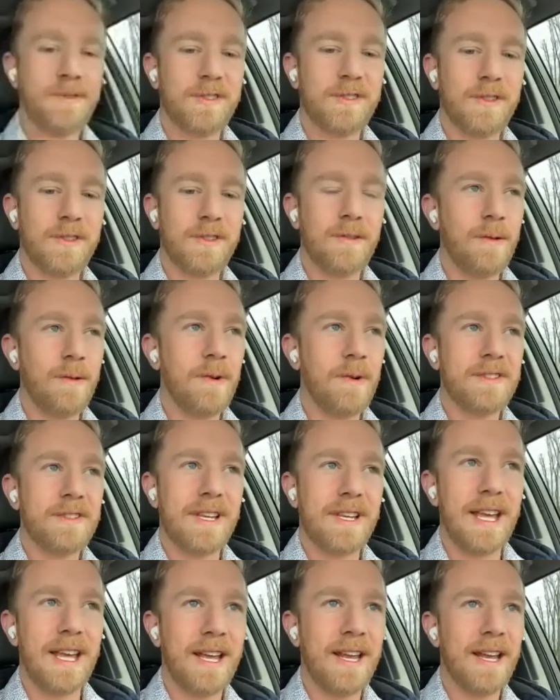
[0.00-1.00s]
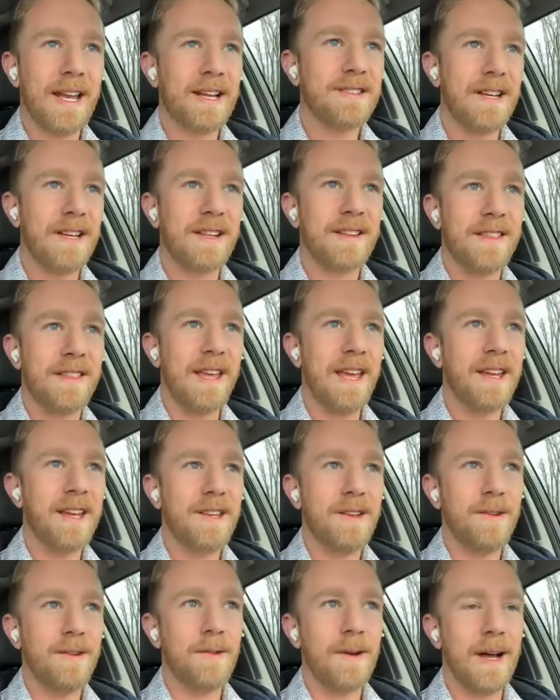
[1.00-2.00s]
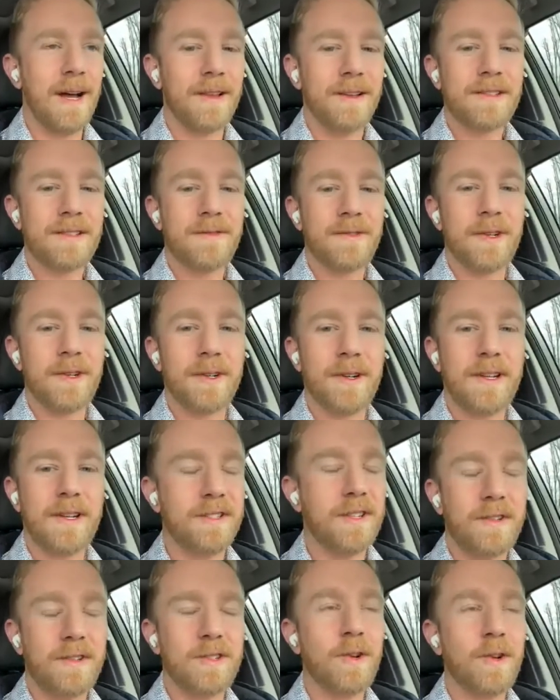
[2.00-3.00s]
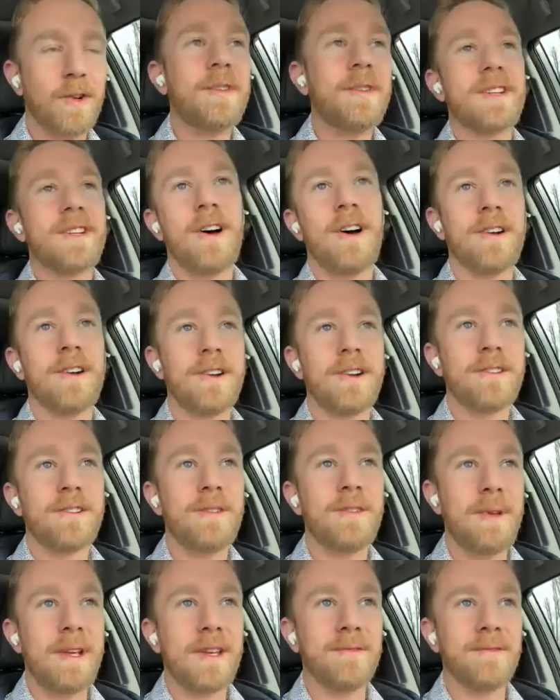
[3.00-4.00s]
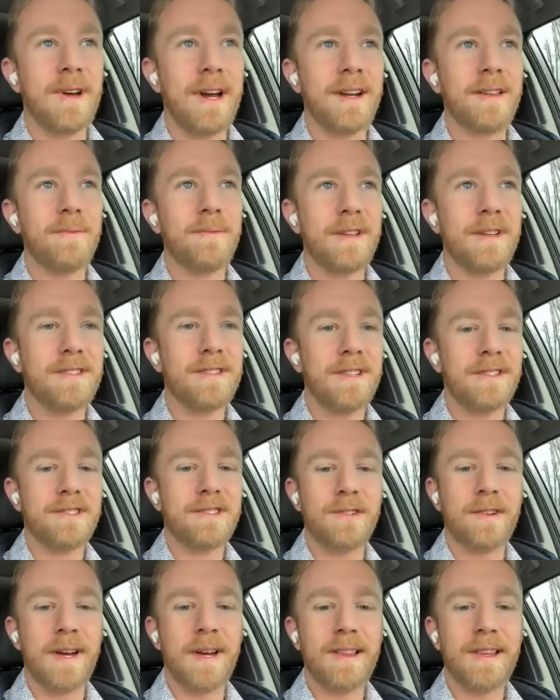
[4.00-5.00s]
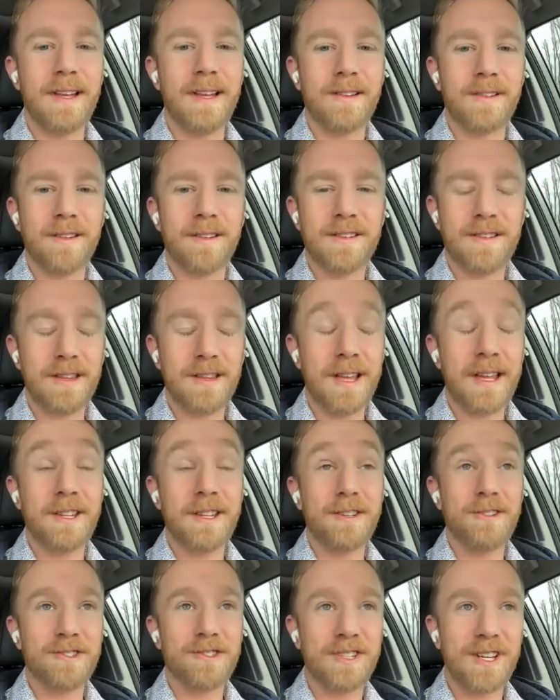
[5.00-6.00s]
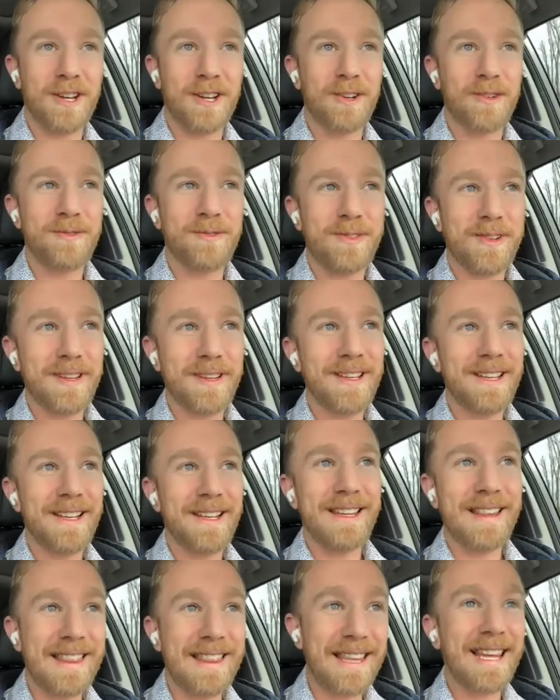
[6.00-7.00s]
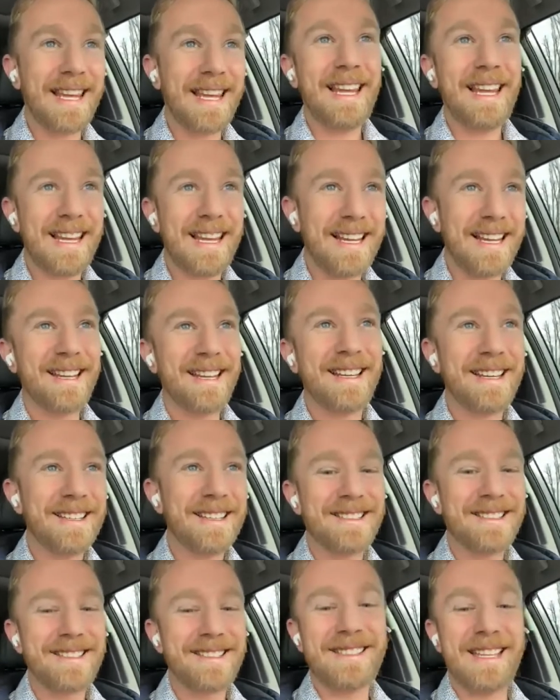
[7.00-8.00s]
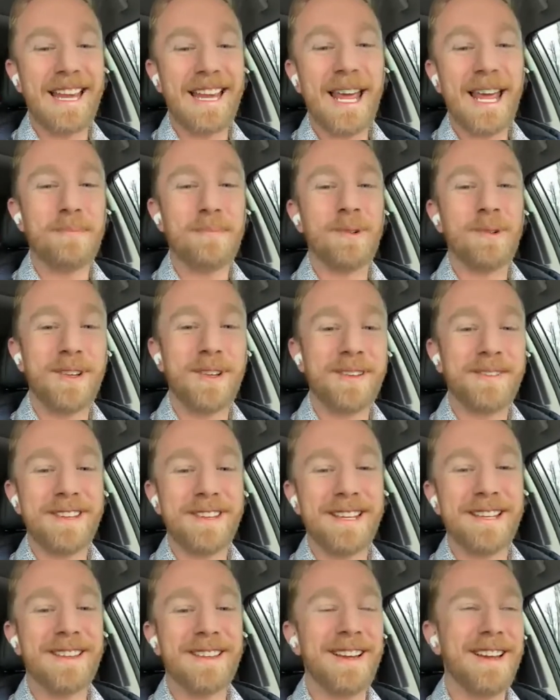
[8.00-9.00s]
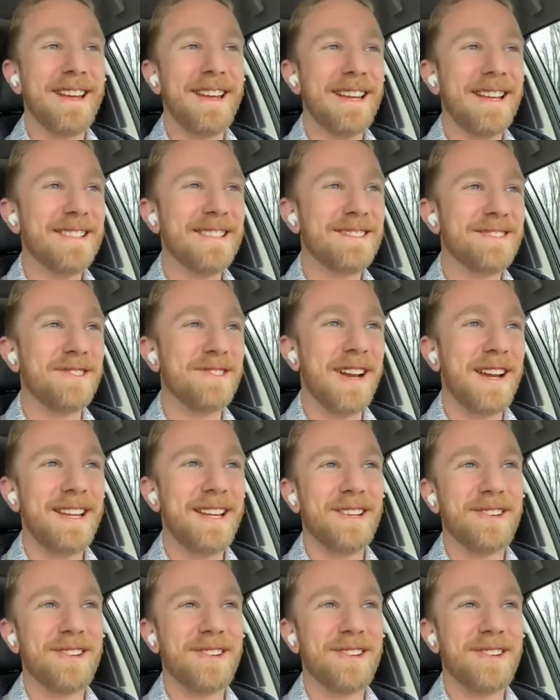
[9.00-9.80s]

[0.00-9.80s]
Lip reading: And once again, I just gotta thank you, Alex, for it's always an honor to be invited by such a great leader like yourself, the staple of the Alliance, right?